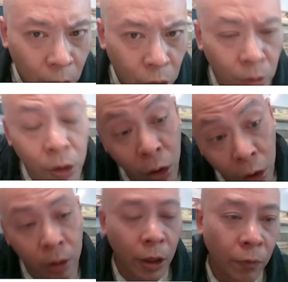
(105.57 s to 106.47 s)
So it's
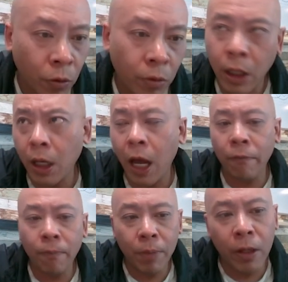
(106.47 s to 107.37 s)
good if I
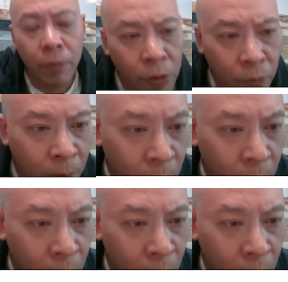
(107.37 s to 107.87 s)
believe it's from